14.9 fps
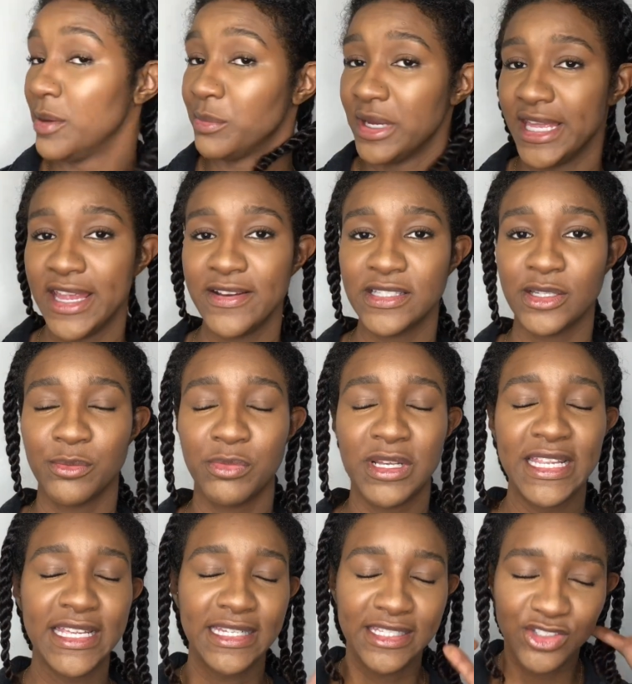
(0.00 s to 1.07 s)
my hair is
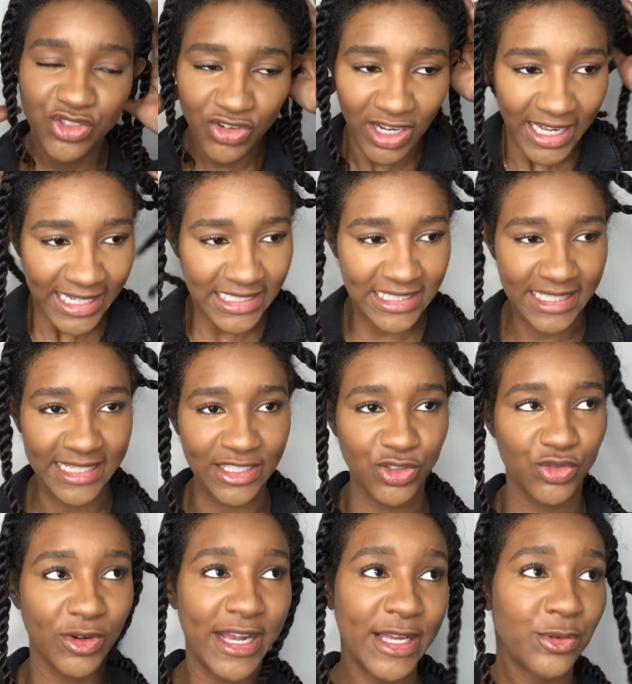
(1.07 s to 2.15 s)
completely dried it
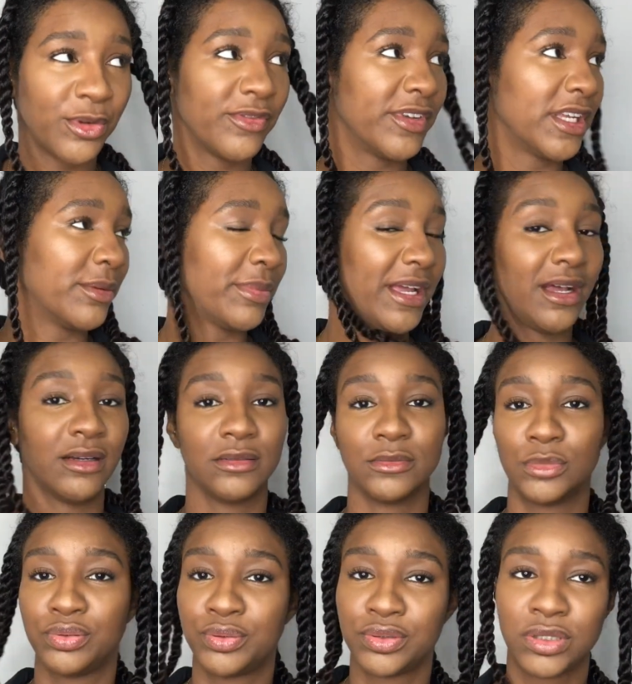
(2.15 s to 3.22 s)
dried within
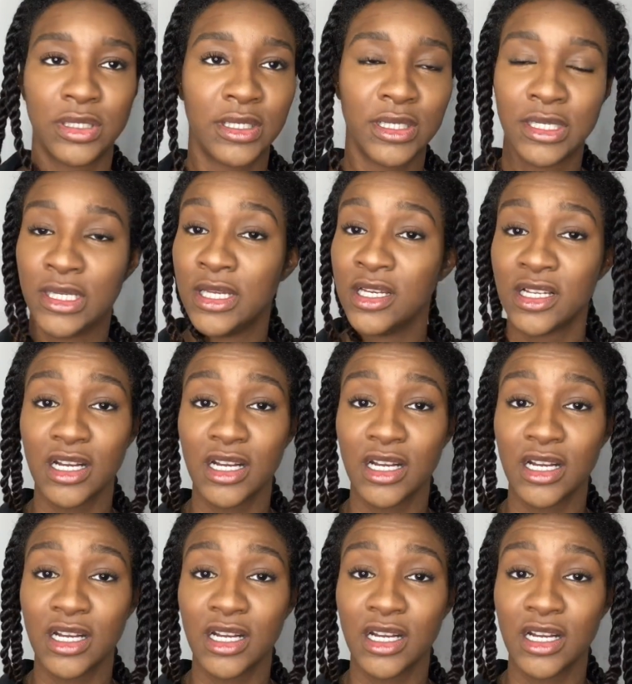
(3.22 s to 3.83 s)
about a